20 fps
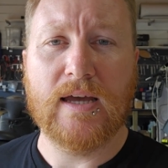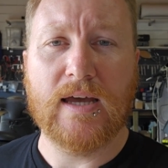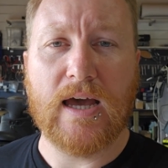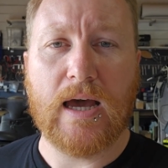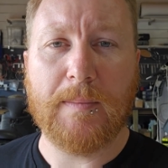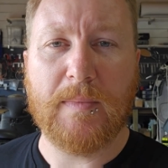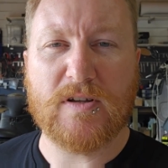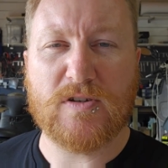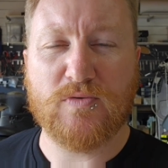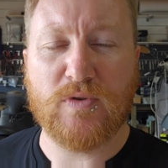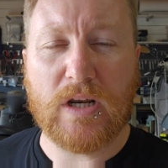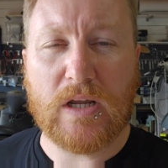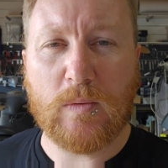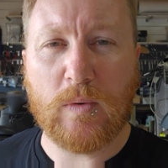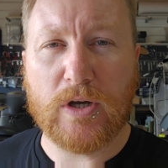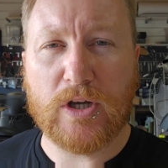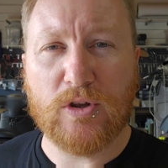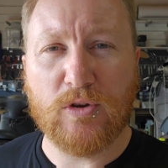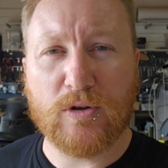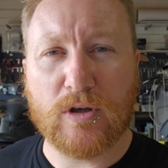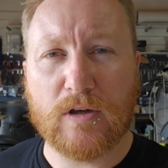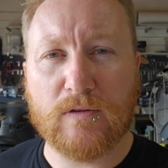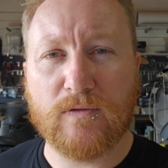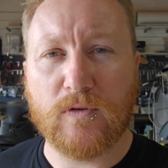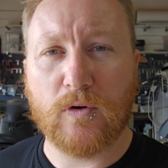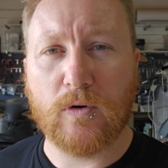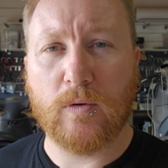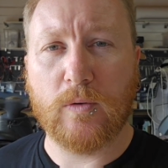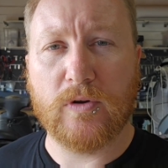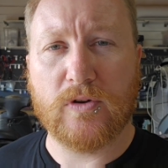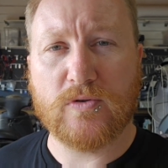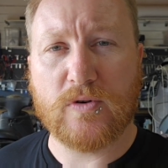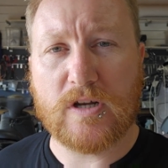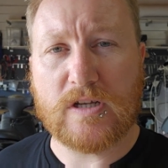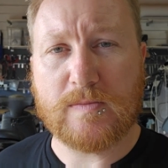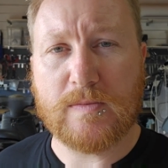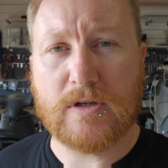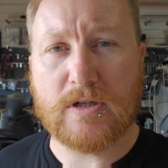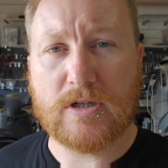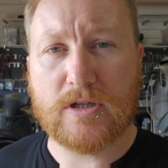That's really what you're looking for with
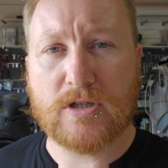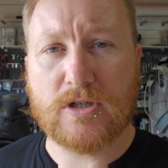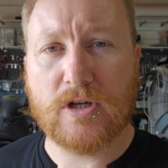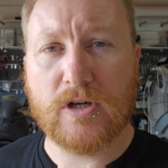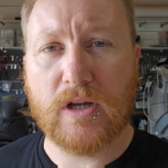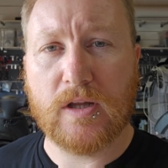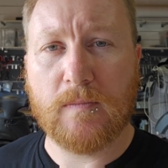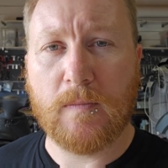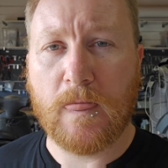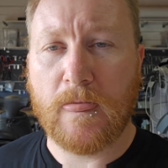transmission tuning.